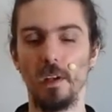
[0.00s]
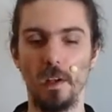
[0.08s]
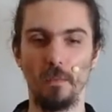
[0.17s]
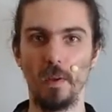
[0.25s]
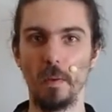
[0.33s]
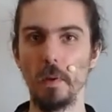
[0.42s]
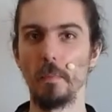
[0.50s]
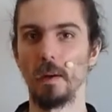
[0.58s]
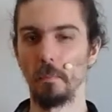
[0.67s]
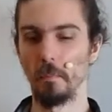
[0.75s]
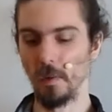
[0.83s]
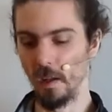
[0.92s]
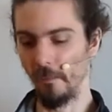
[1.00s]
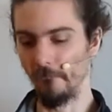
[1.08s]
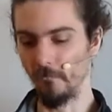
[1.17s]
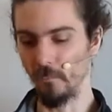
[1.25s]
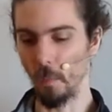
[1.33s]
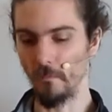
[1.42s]
Remember,
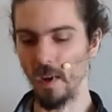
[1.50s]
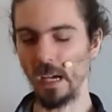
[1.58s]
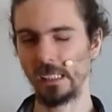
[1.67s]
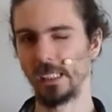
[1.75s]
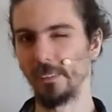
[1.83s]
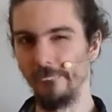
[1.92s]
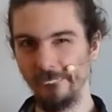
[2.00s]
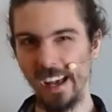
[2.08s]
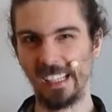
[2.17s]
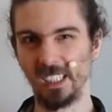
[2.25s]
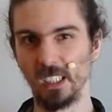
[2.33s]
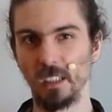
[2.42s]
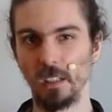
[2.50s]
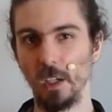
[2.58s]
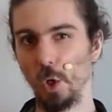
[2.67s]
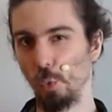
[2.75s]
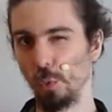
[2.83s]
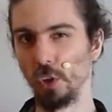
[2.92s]
from last lecture
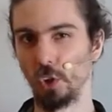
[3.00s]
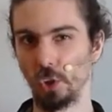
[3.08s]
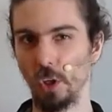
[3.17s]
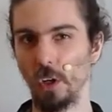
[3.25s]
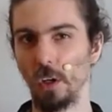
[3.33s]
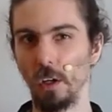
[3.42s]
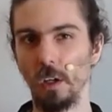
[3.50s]
we saw